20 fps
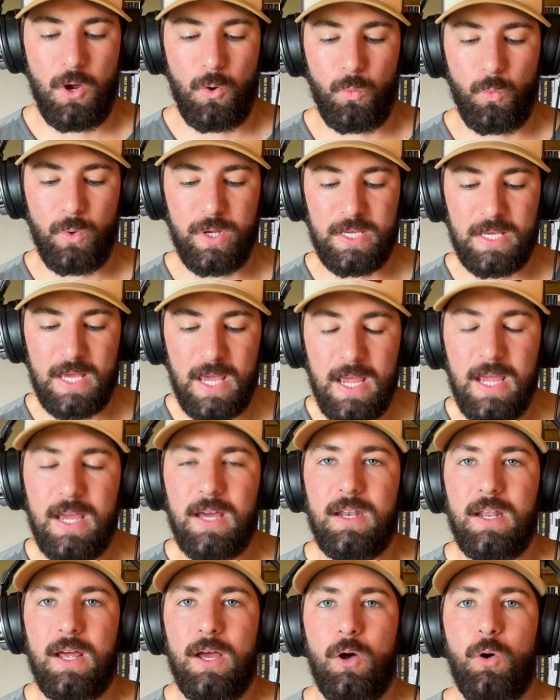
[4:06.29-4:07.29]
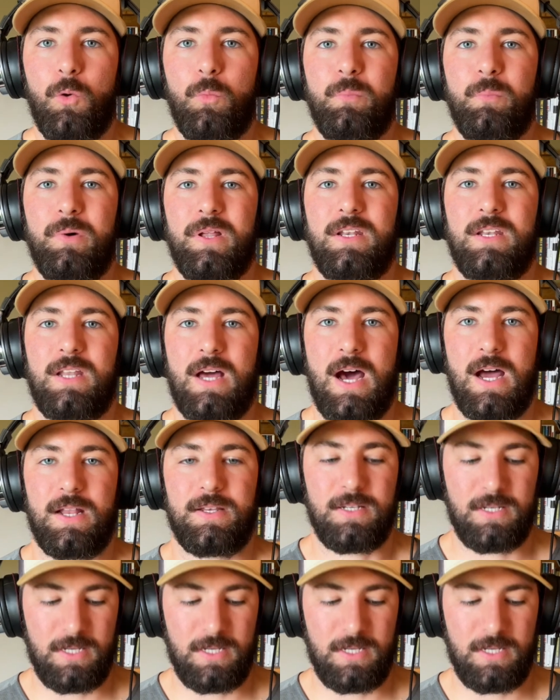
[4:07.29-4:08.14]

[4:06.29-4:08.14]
we can't help but not